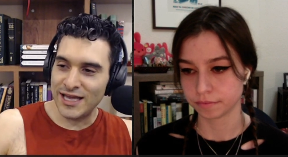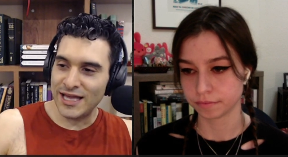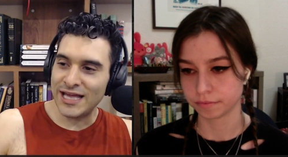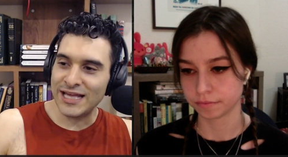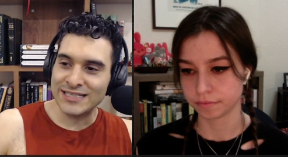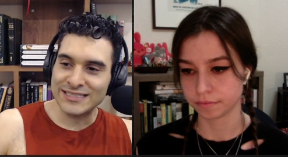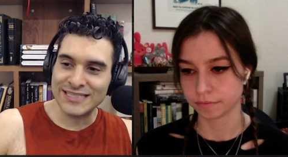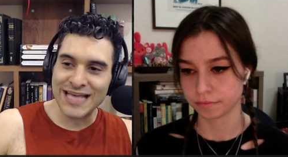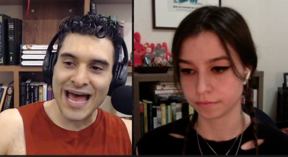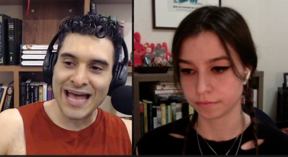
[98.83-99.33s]

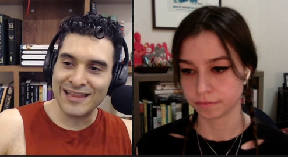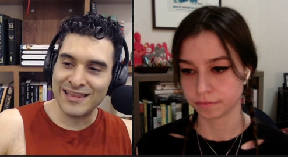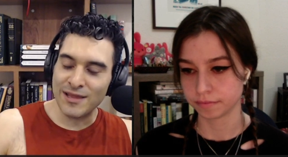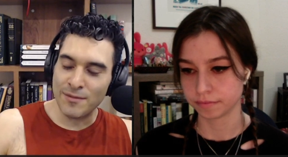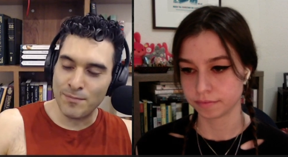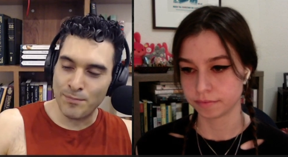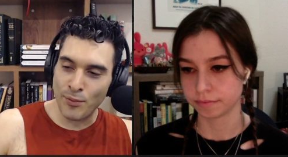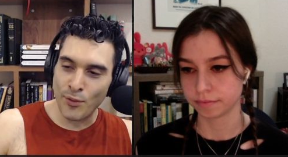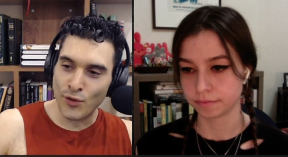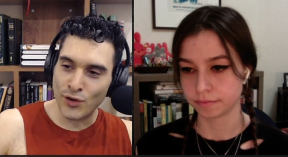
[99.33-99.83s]
Speaker 1: is at
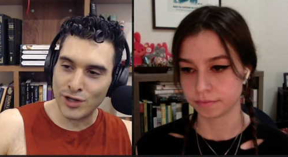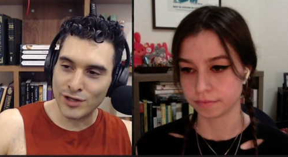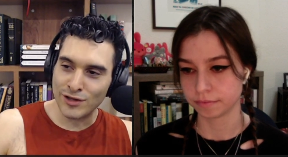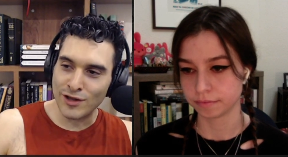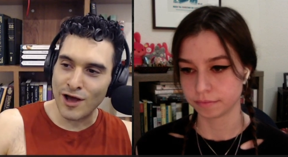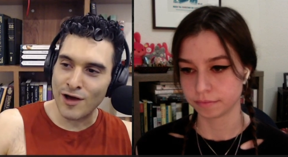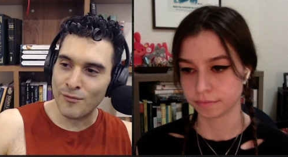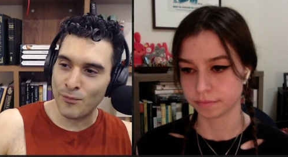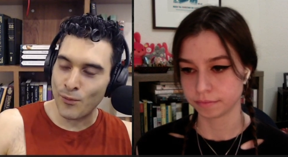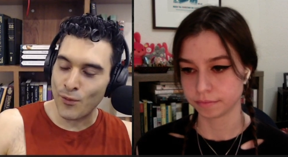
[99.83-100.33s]
the point
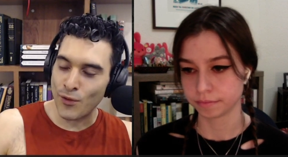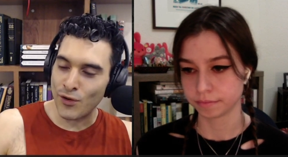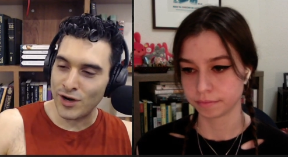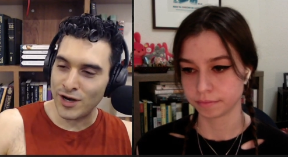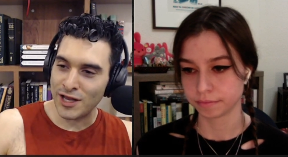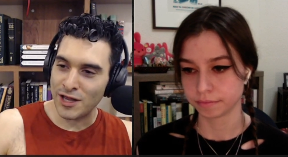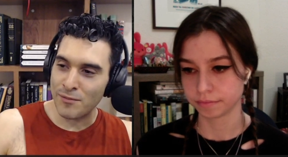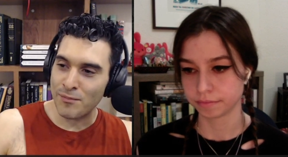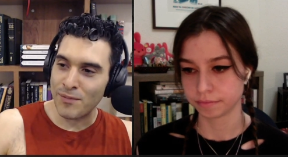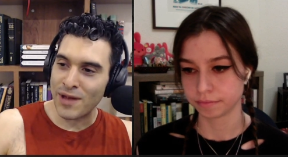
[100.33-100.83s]
of
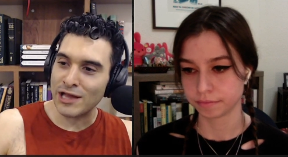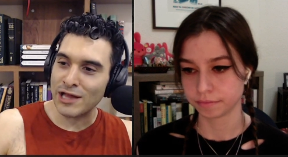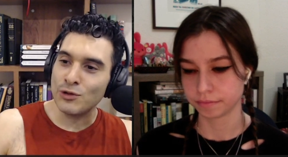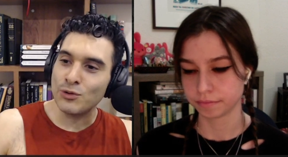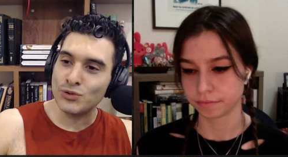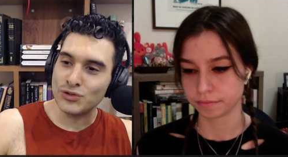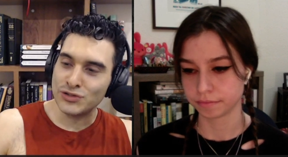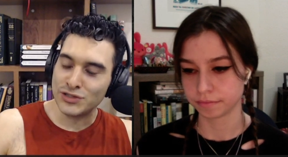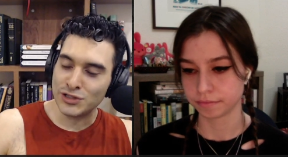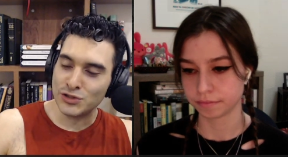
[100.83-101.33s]
worrying about
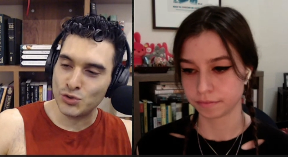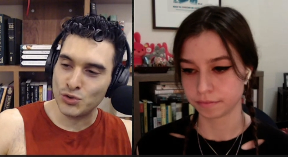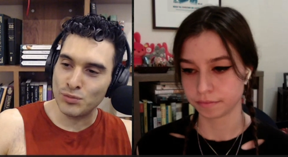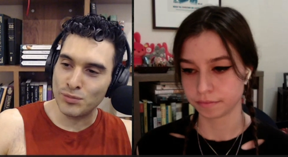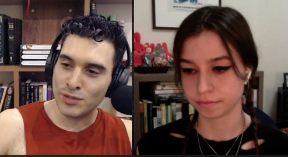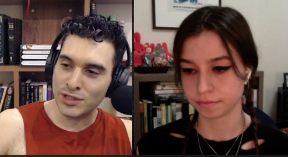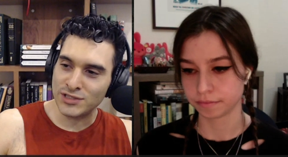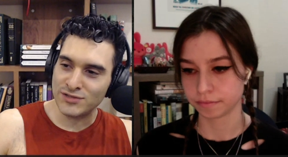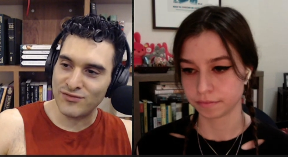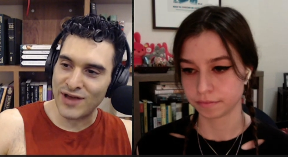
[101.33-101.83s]
losing too
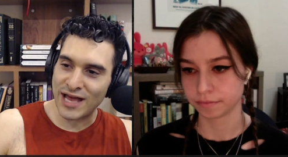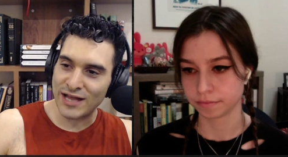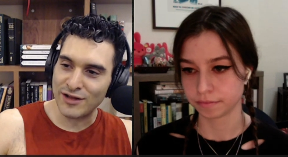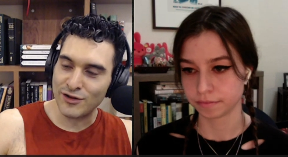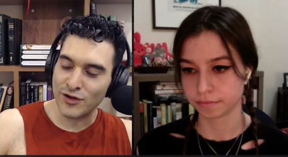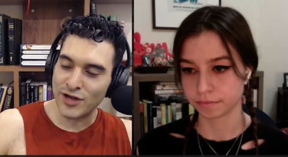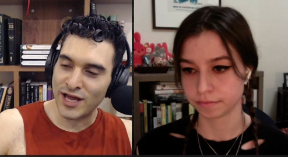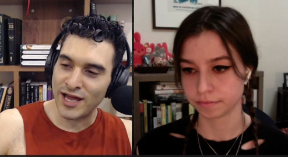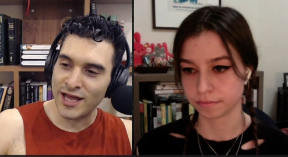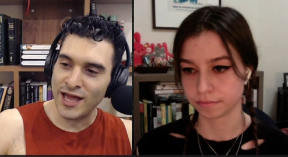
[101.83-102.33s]
much fat,
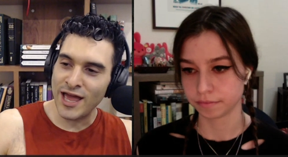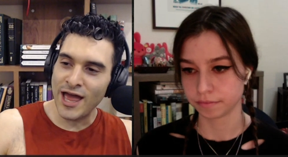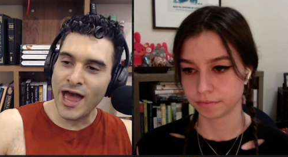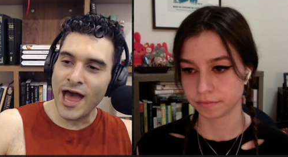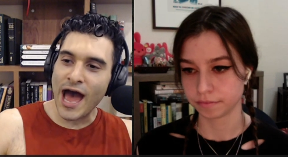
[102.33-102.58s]
okay?